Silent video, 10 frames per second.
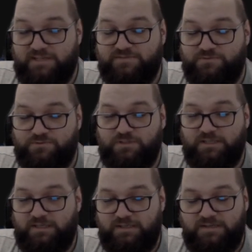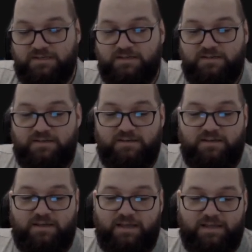for 3.
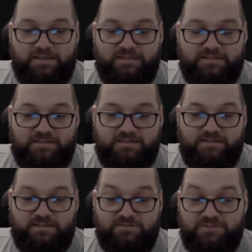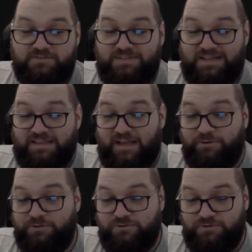And even if they allow
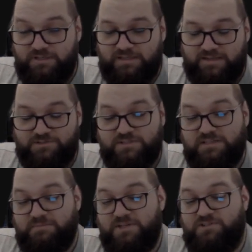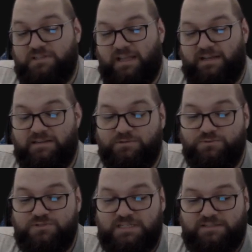you to hit, like, just imagine like
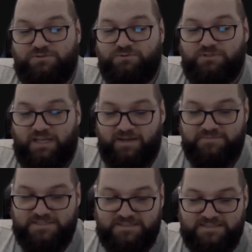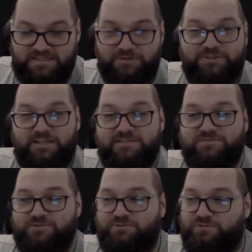losing 2 times and this now attacks
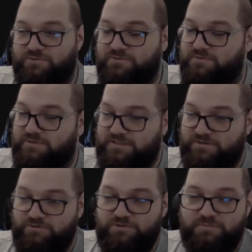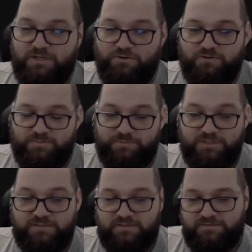for 2, it's going to be horrible.
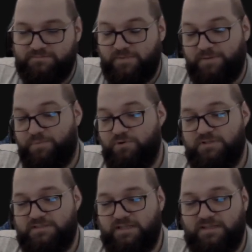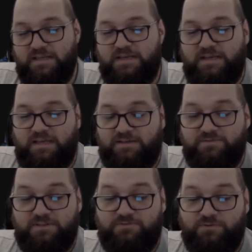But my point is that
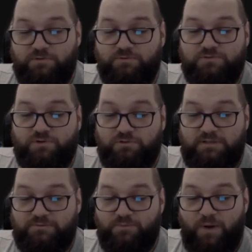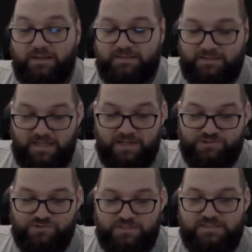even if you lose only 1
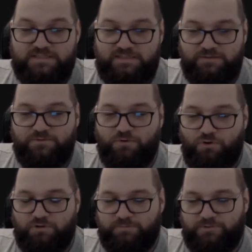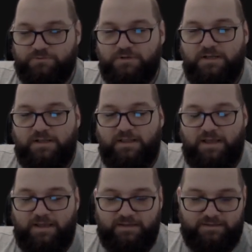clash, it's still horrible.
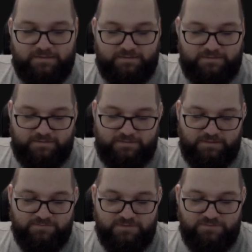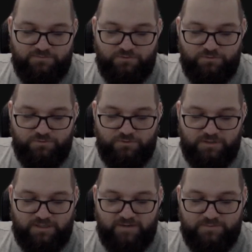And even if you
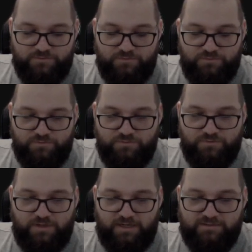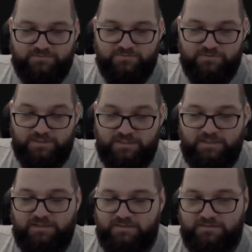are able to kind of
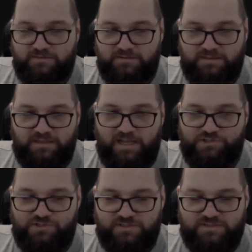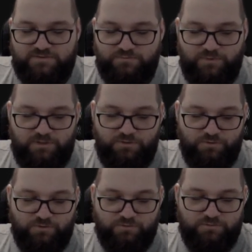rig clashes with
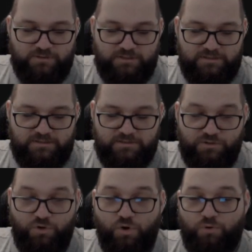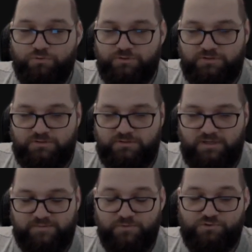your gold,
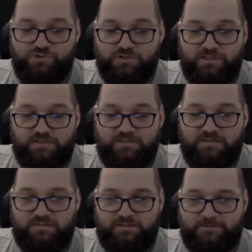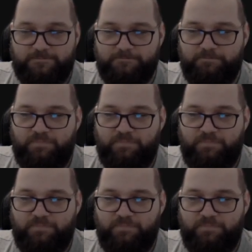I'm not sure that